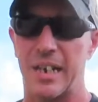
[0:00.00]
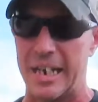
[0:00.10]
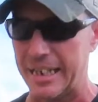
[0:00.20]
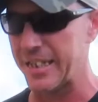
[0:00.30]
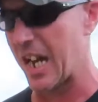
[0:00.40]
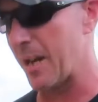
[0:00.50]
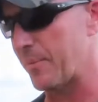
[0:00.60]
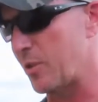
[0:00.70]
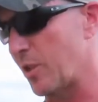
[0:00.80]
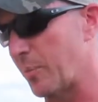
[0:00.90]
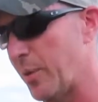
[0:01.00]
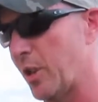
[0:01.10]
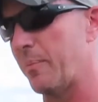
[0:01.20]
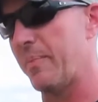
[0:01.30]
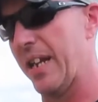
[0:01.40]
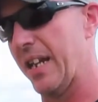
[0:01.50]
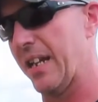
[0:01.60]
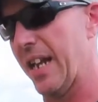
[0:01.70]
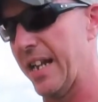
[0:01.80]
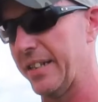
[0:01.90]
Anytime you're going to put them in
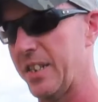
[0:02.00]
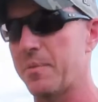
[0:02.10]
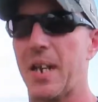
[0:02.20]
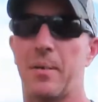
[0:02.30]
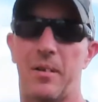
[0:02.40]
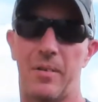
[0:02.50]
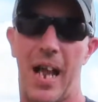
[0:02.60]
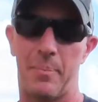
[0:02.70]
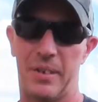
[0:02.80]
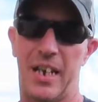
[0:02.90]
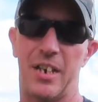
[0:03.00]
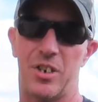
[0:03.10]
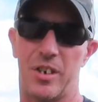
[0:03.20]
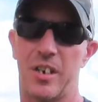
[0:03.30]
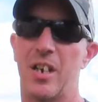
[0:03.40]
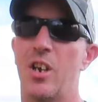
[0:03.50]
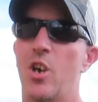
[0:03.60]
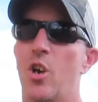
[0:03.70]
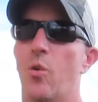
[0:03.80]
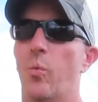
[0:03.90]
a deep cycle application
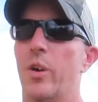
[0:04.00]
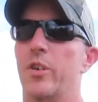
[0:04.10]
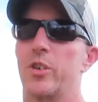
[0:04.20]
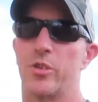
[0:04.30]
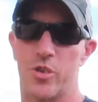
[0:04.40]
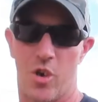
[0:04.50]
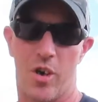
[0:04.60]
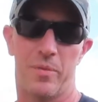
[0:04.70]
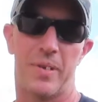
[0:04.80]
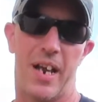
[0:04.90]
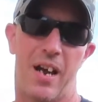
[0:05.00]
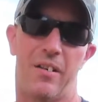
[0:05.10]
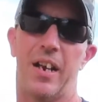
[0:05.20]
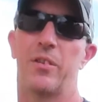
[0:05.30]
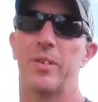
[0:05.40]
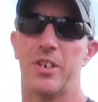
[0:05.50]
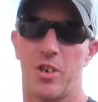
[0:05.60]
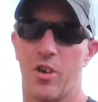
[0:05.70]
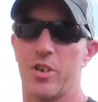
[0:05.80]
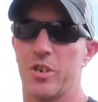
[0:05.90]
where you're drawing them down and
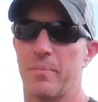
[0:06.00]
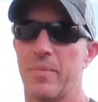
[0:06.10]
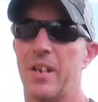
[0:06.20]
recharging them,